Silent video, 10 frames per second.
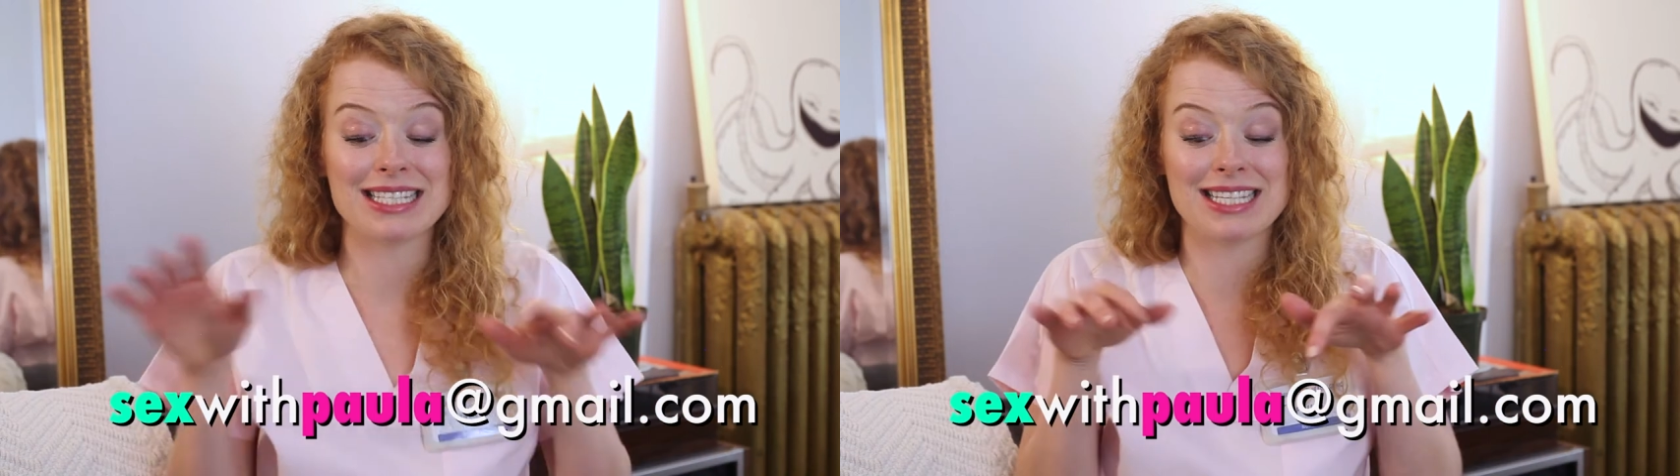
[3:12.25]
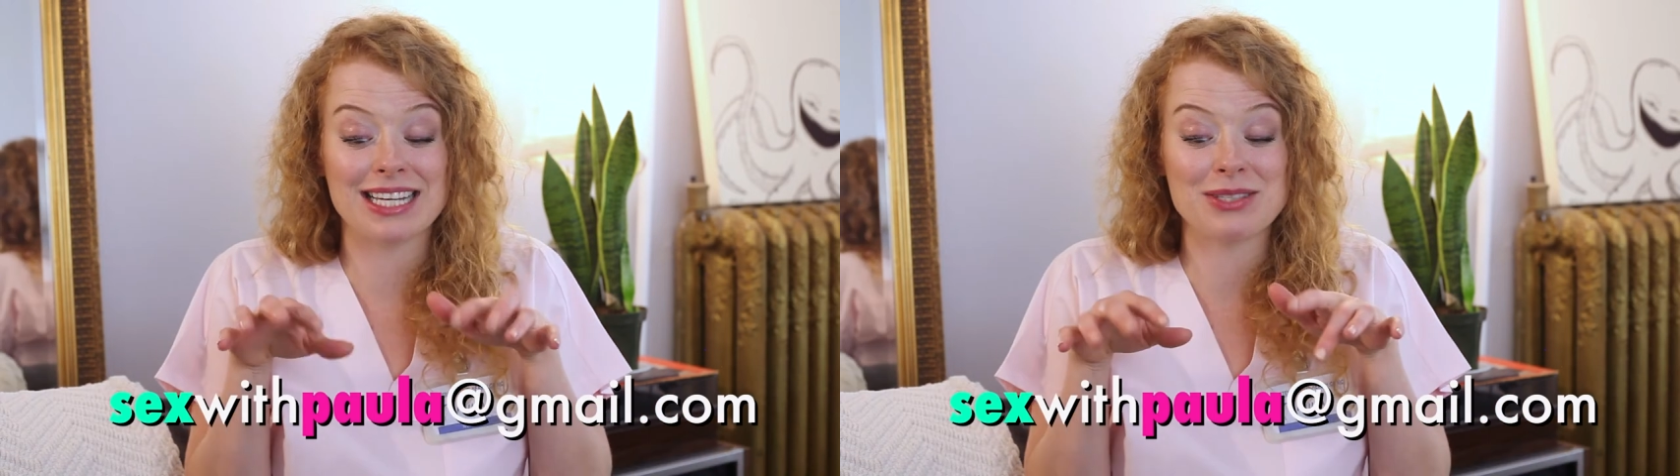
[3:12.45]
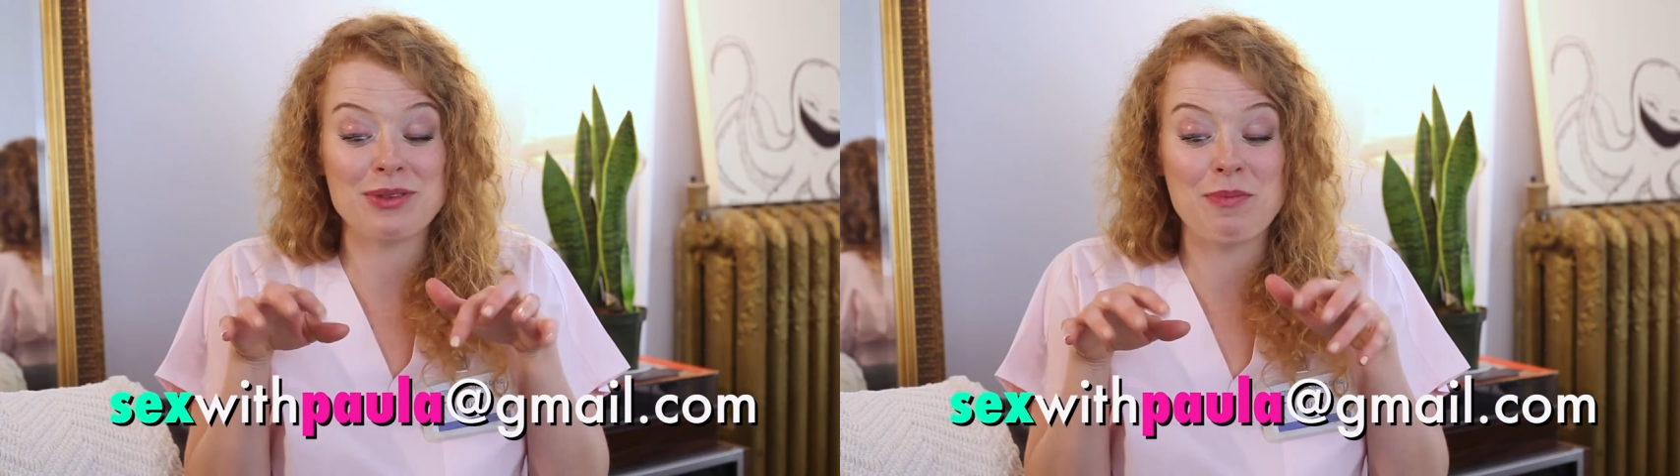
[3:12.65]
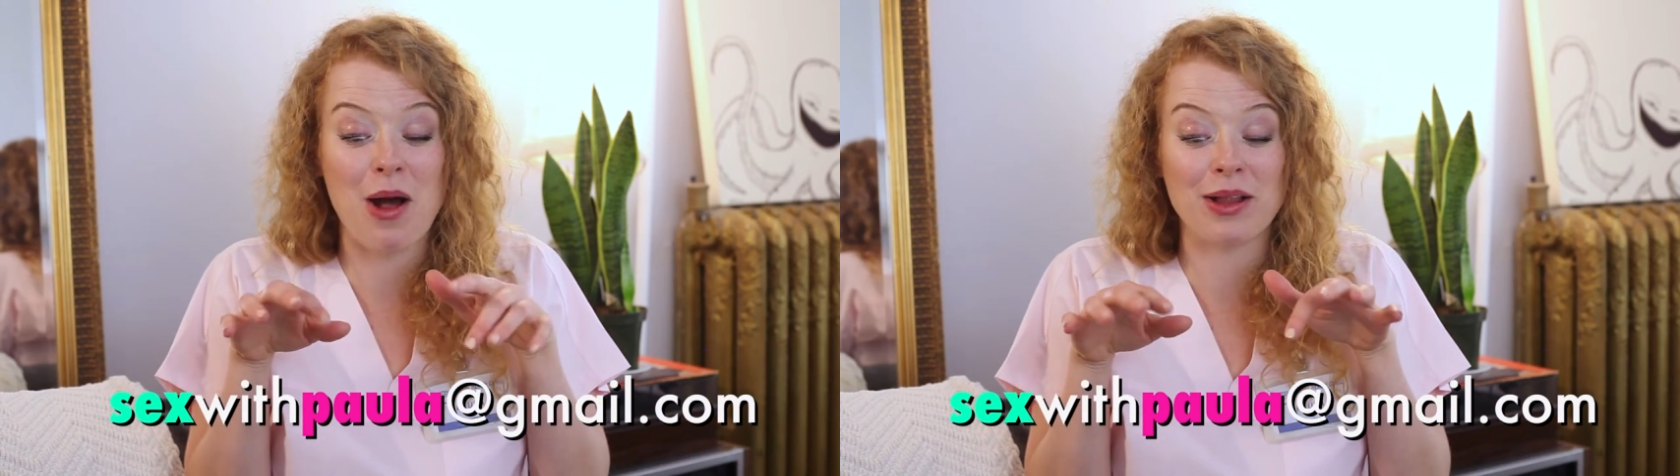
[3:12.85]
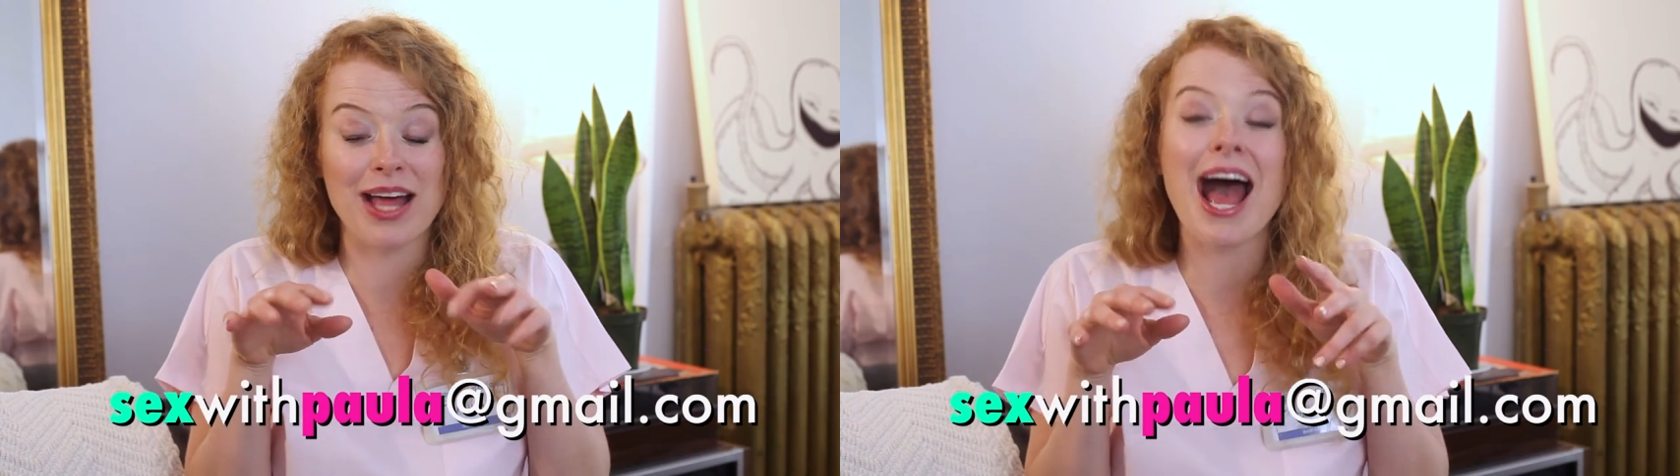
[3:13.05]

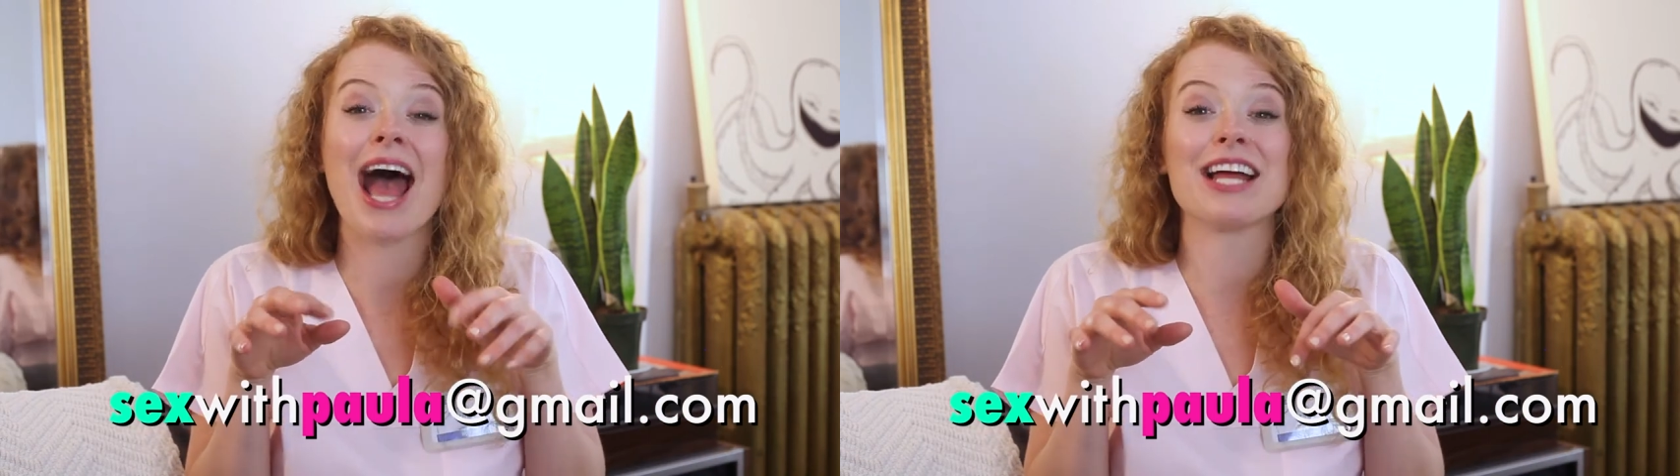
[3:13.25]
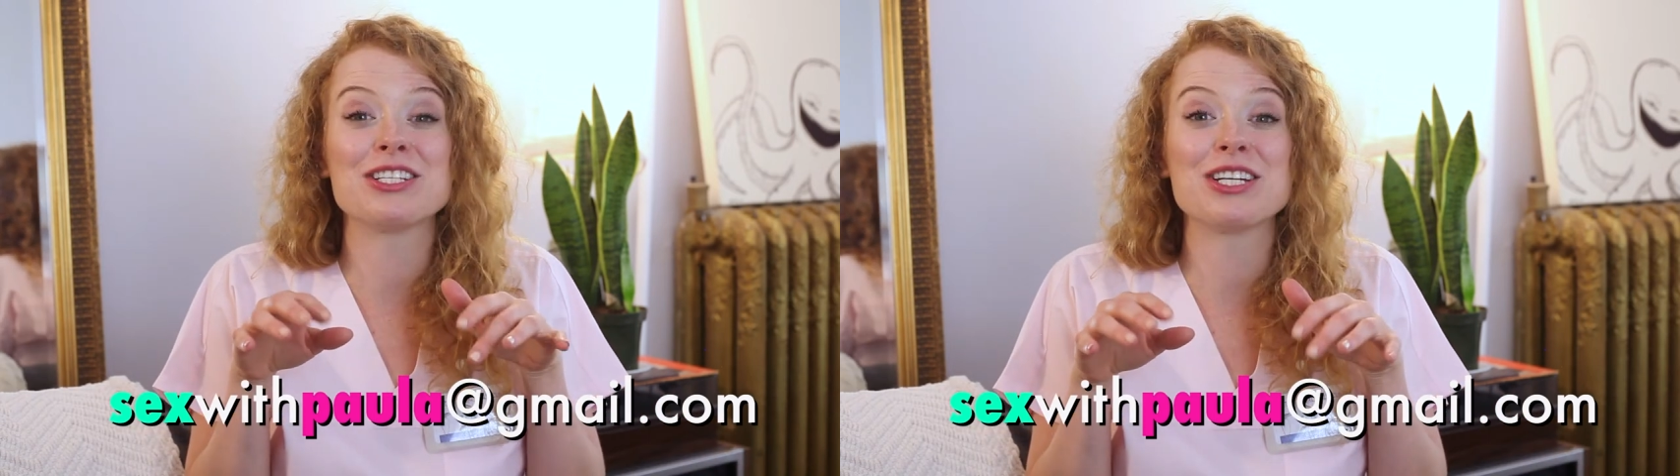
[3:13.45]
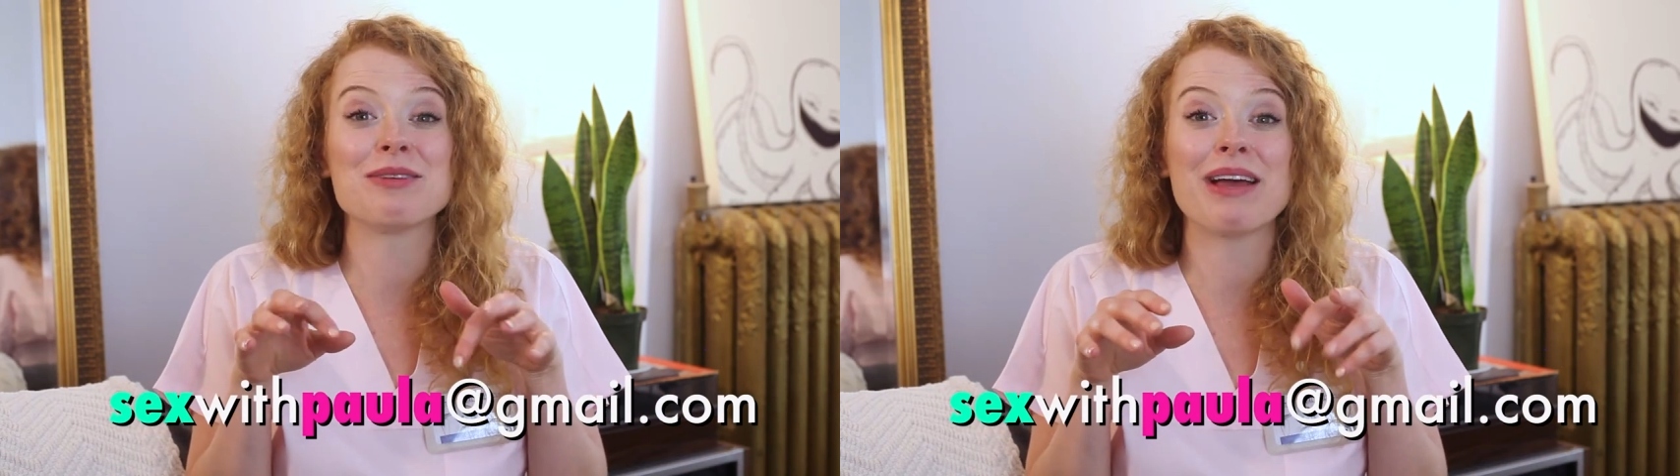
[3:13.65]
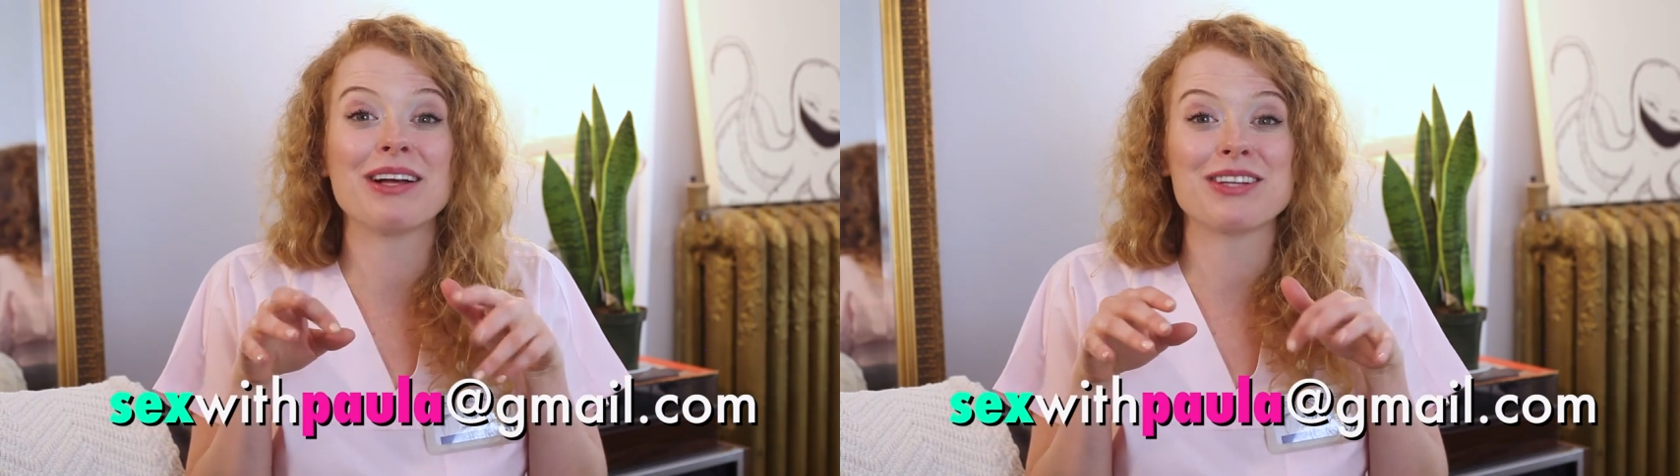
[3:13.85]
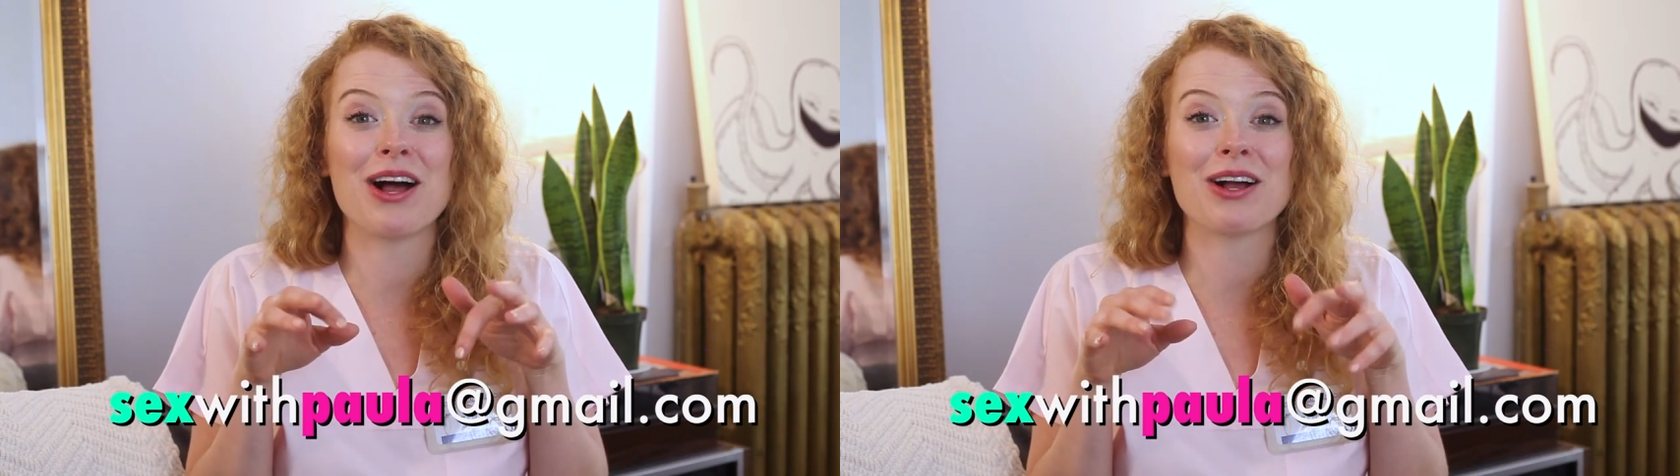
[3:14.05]

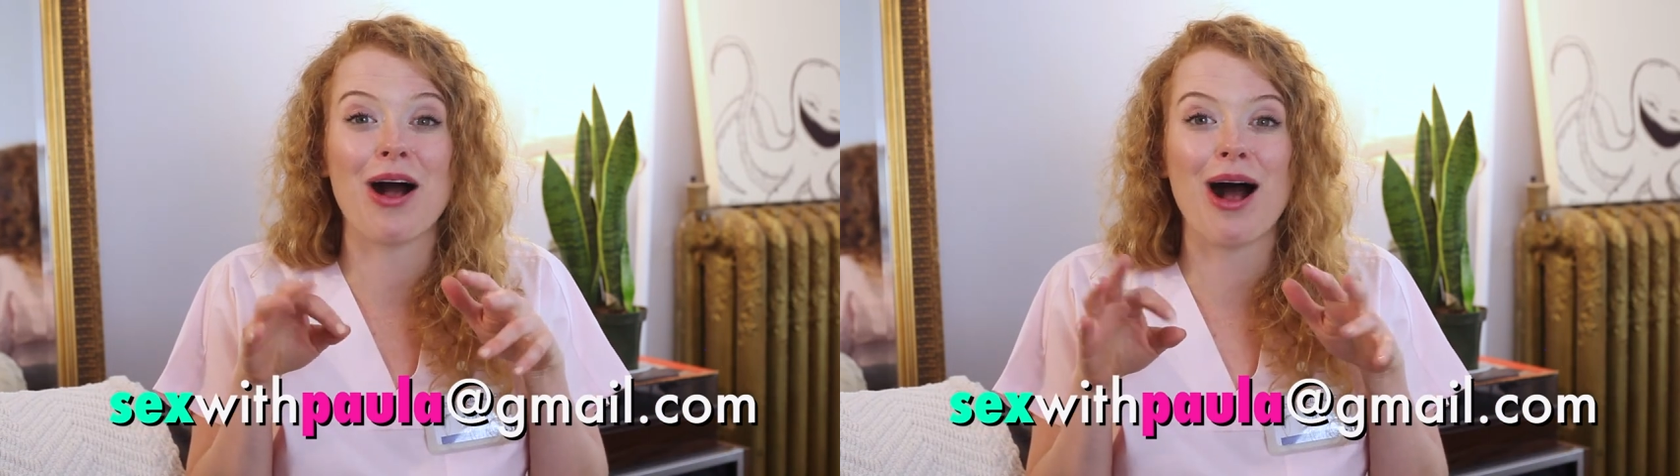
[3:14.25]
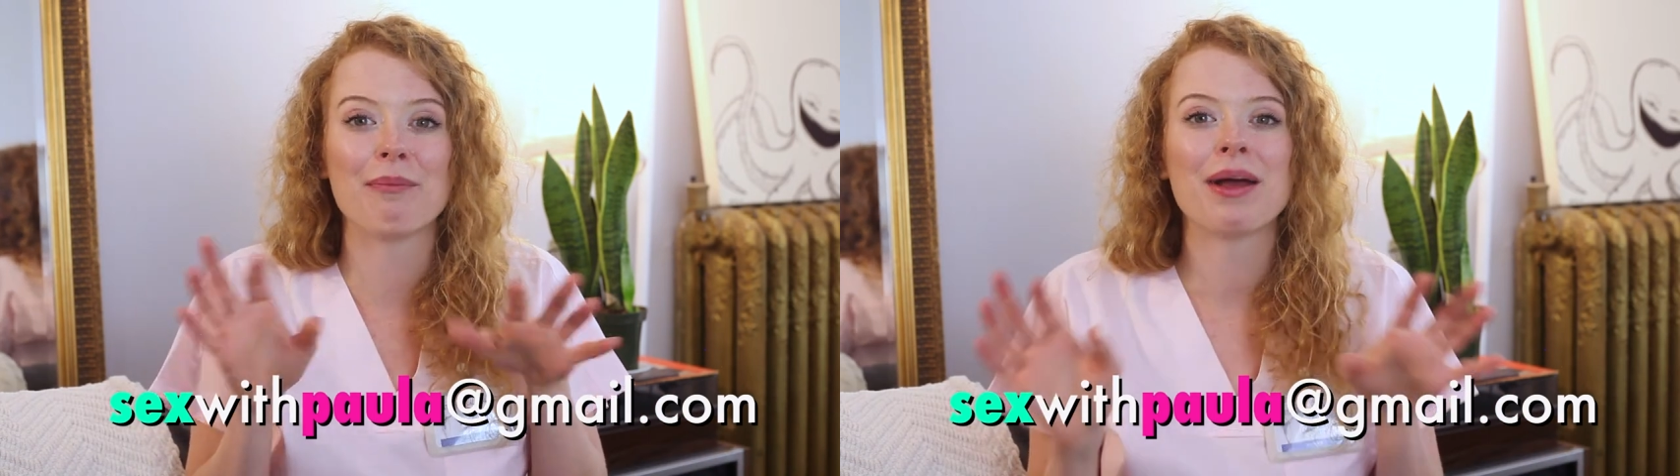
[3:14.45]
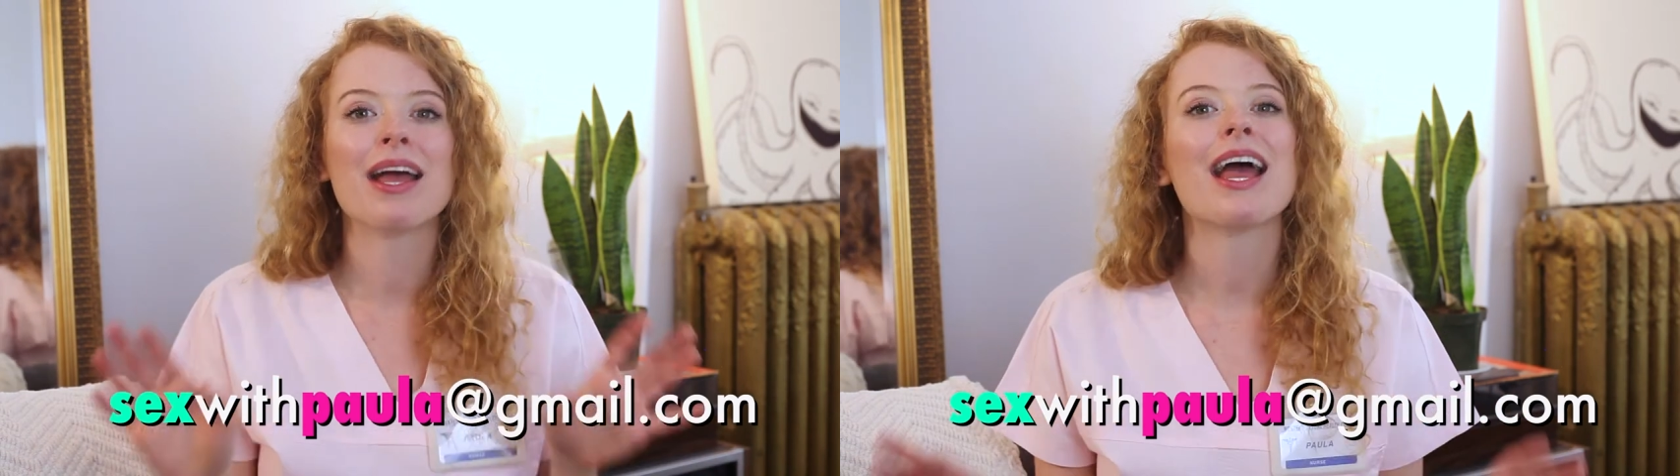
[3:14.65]
sexwithpaula@gmail.com.